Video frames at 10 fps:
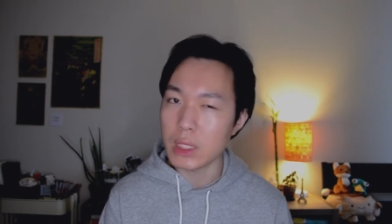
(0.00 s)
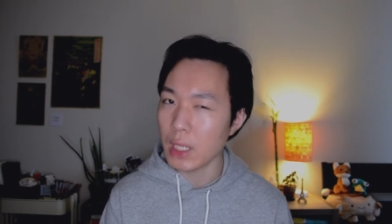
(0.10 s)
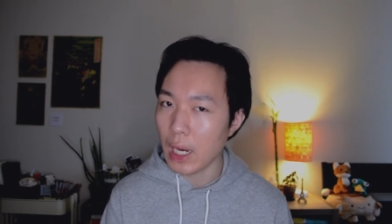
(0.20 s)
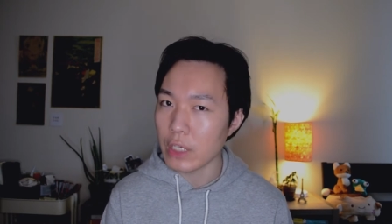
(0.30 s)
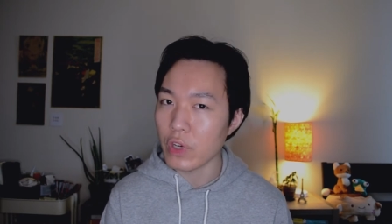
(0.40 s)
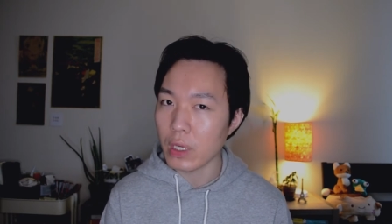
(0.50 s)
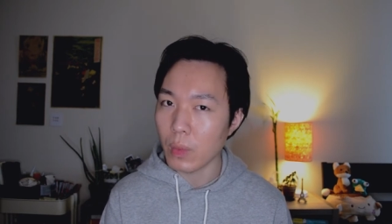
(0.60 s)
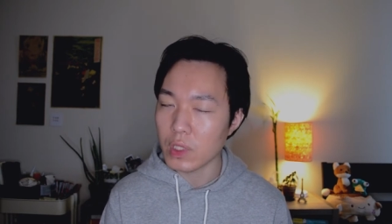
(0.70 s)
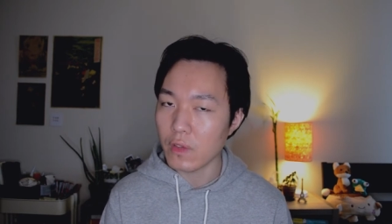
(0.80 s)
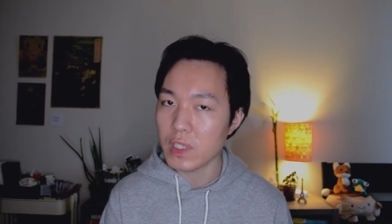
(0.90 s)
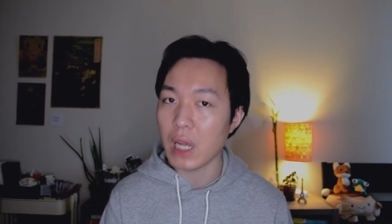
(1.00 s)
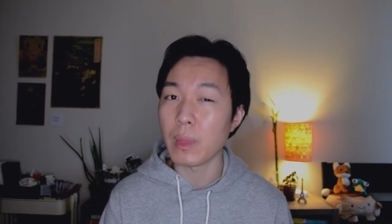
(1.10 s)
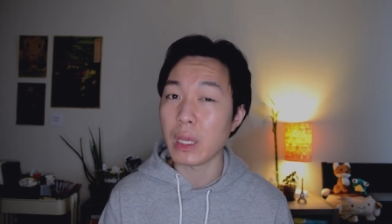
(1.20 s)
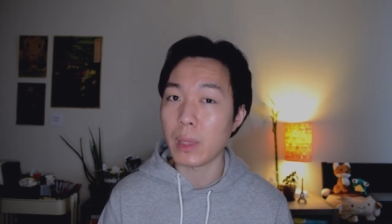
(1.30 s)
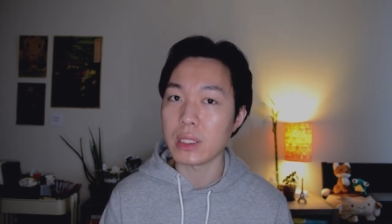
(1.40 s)
dehydrated most of the time
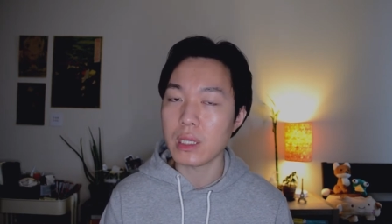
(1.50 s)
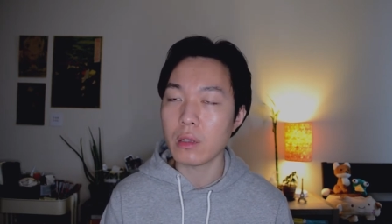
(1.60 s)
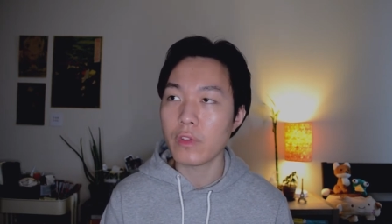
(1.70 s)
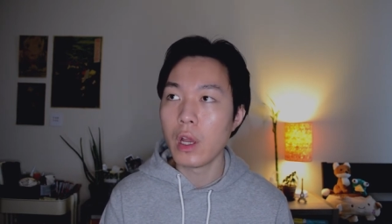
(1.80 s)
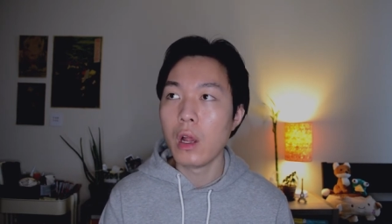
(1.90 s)
like myself?